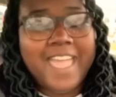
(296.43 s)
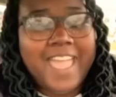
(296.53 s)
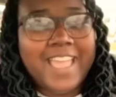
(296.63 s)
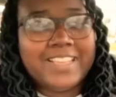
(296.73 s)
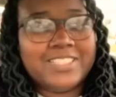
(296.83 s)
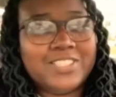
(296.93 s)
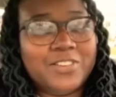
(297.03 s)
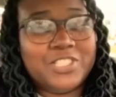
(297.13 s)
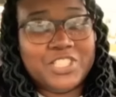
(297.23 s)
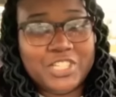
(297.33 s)
And
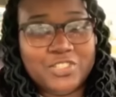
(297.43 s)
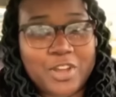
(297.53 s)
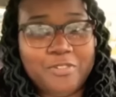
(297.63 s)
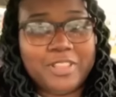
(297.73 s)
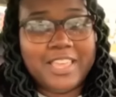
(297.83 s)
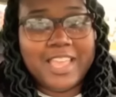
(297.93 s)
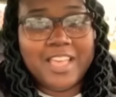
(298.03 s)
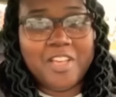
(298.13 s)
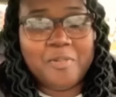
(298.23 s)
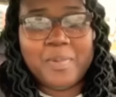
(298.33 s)
so she drove with
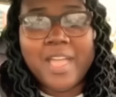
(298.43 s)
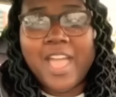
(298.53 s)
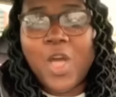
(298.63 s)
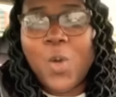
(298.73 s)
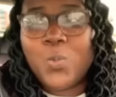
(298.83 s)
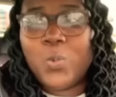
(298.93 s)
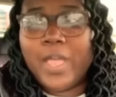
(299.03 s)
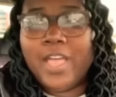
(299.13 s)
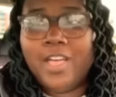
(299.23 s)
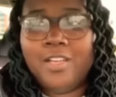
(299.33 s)
him.
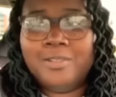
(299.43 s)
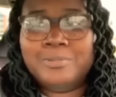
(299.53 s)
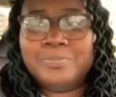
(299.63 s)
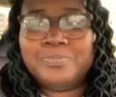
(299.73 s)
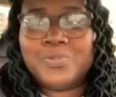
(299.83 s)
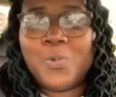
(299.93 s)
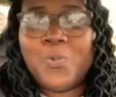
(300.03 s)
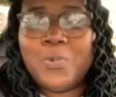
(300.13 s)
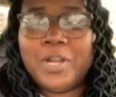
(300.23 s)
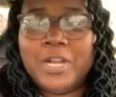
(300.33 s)
Well,
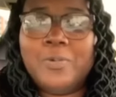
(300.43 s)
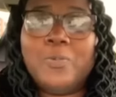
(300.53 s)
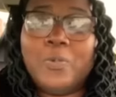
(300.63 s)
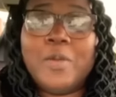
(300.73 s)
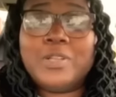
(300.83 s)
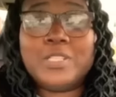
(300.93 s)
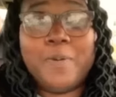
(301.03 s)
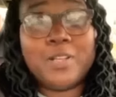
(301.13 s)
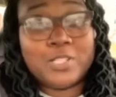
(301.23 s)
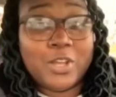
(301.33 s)
we were
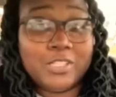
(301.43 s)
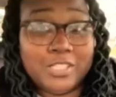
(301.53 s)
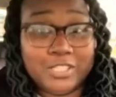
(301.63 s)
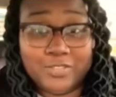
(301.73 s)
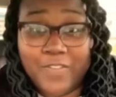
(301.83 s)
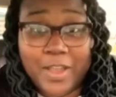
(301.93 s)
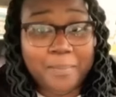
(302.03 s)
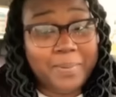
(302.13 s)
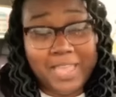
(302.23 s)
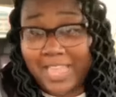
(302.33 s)
supposed to go to this fair, but